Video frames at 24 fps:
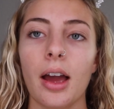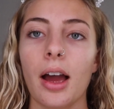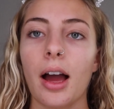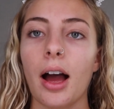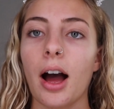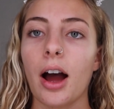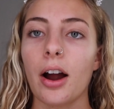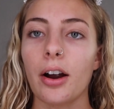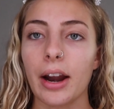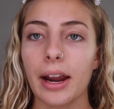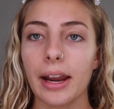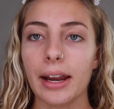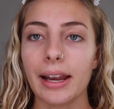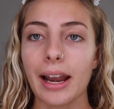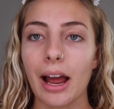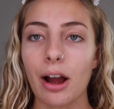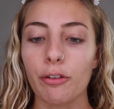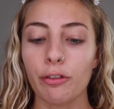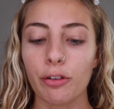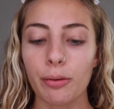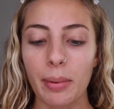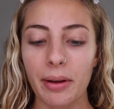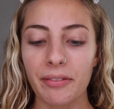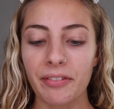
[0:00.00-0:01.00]
Alright,
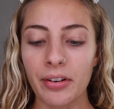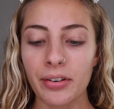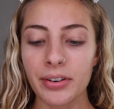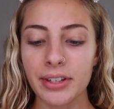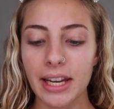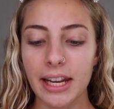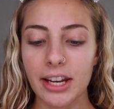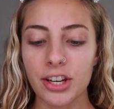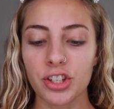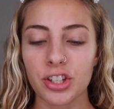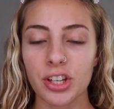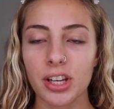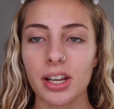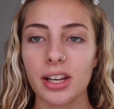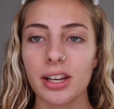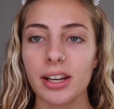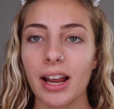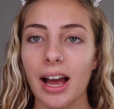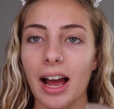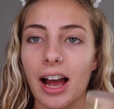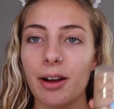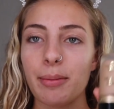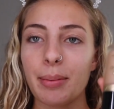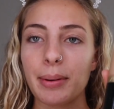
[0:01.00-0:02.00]
now for my
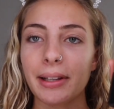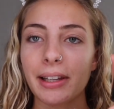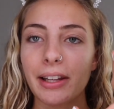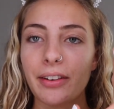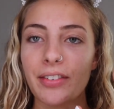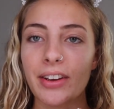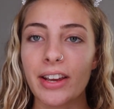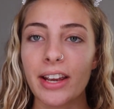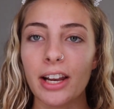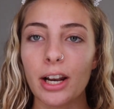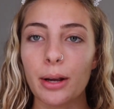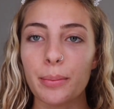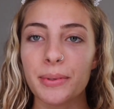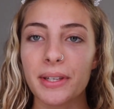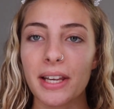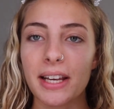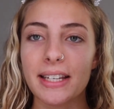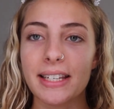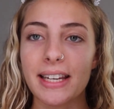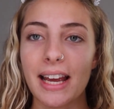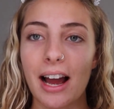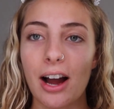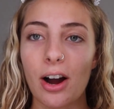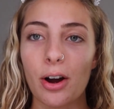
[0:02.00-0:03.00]
foundation, I've been leaving it
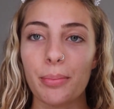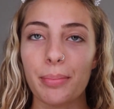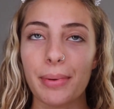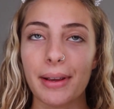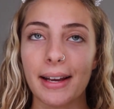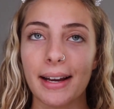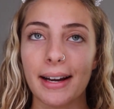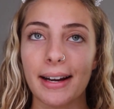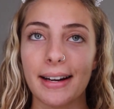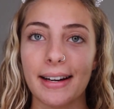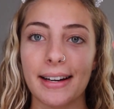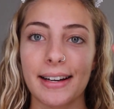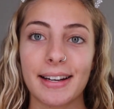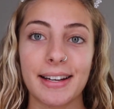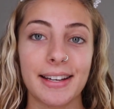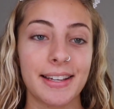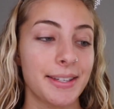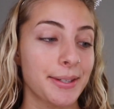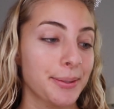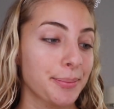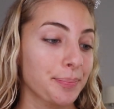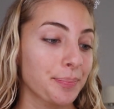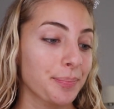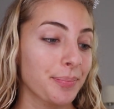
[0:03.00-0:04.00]
upside down
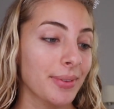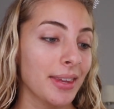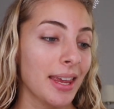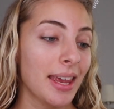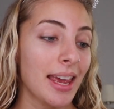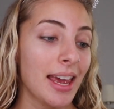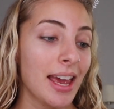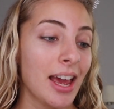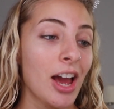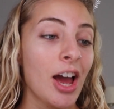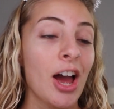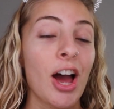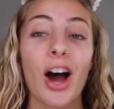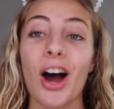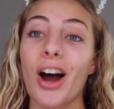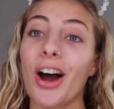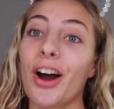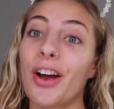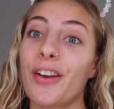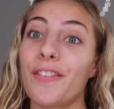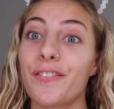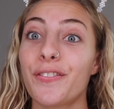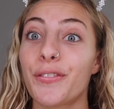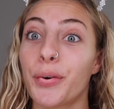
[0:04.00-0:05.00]
because
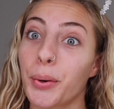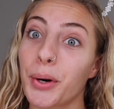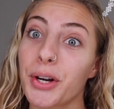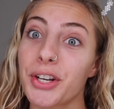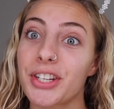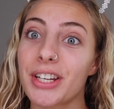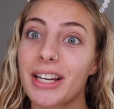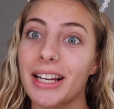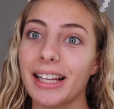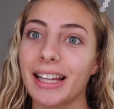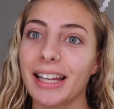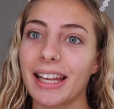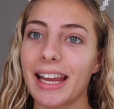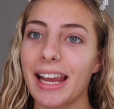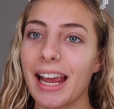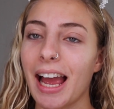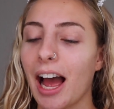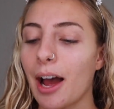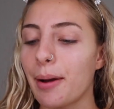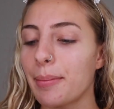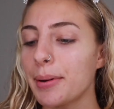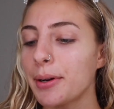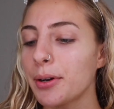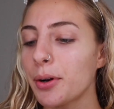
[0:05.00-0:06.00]
unfortunately
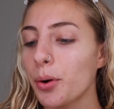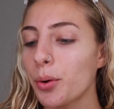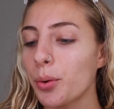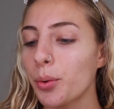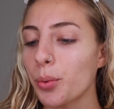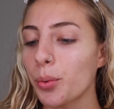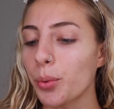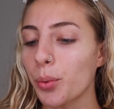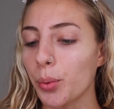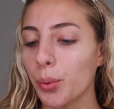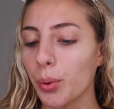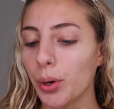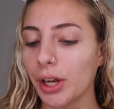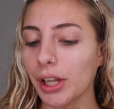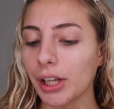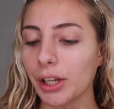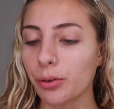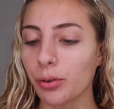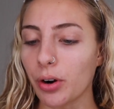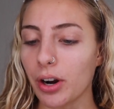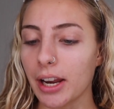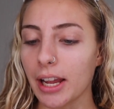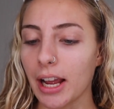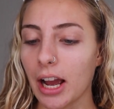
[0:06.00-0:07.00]
I've been really
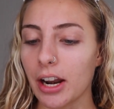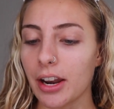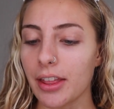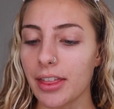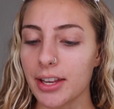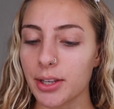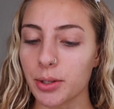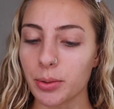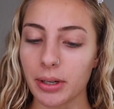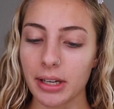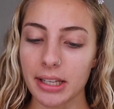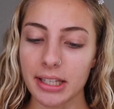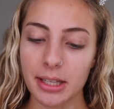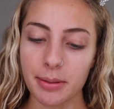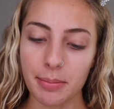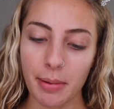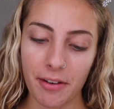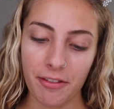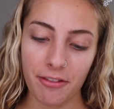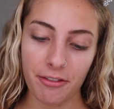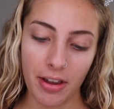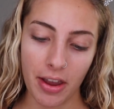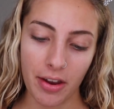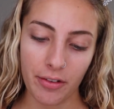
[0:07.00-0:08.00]
running out of this one. This is
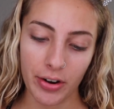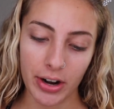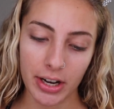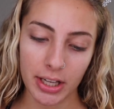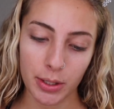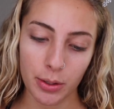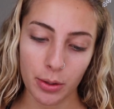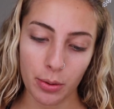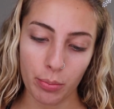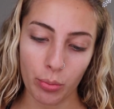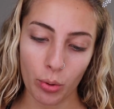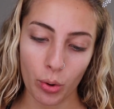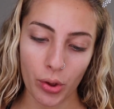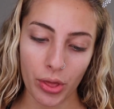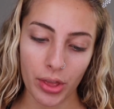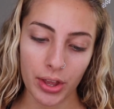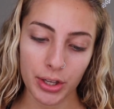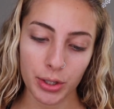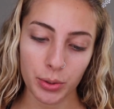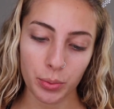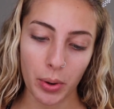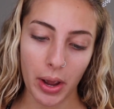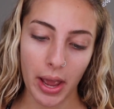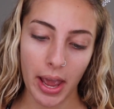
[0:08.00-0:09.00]
my favorite. It's the Born
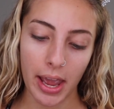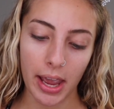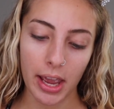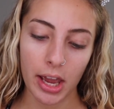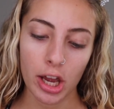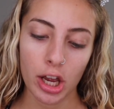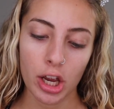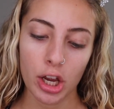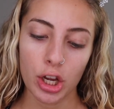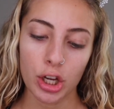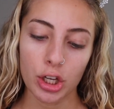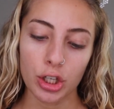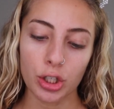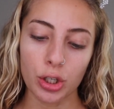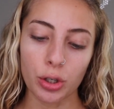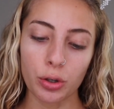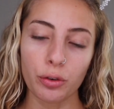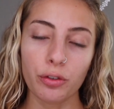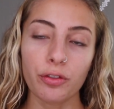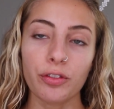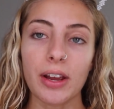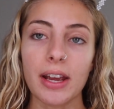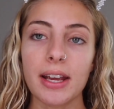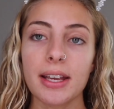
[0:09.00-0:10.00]
This Way
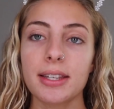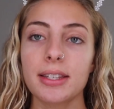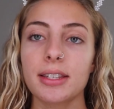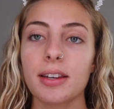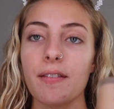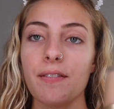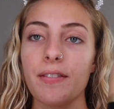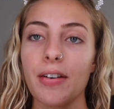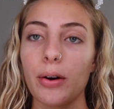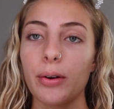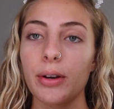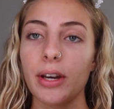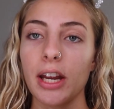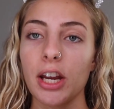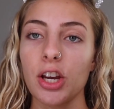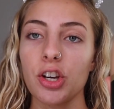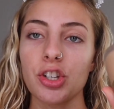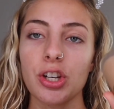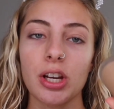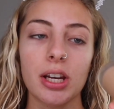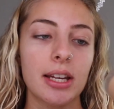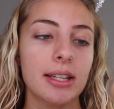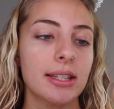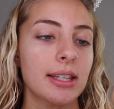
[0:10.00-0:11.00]
Too Faced
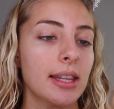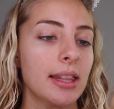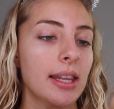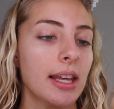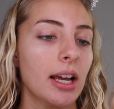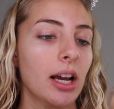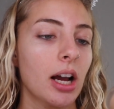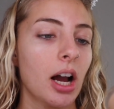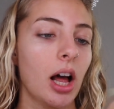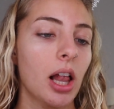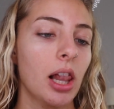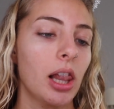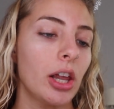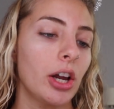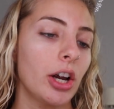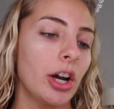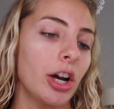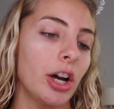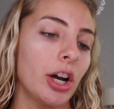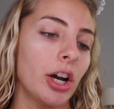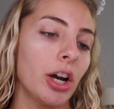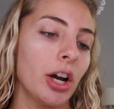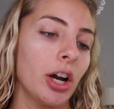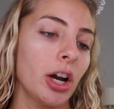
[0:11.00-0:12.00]
foundation. It's in the
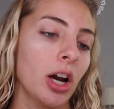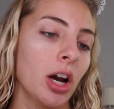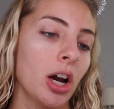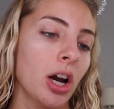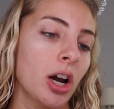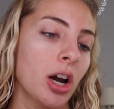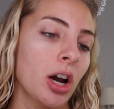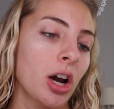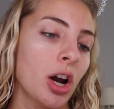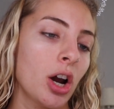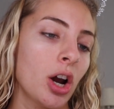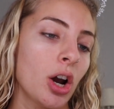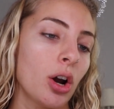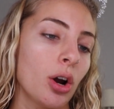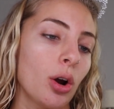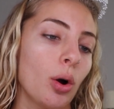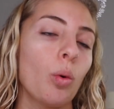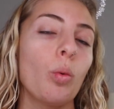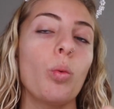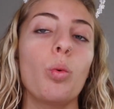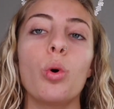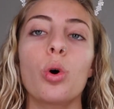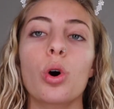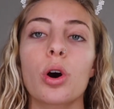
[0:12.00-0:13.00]
color
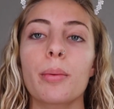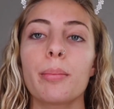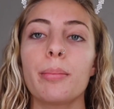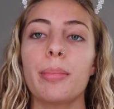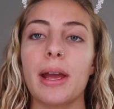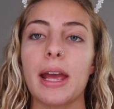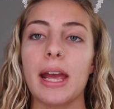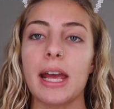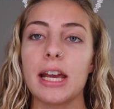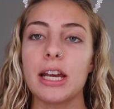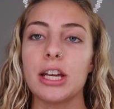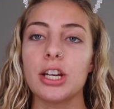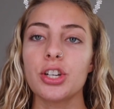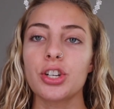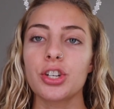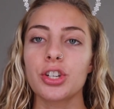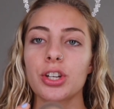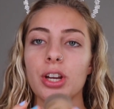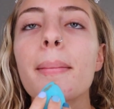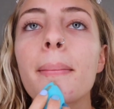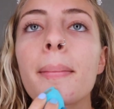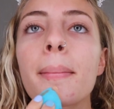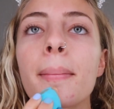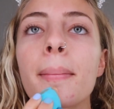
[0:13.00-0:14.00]
Warm Beige.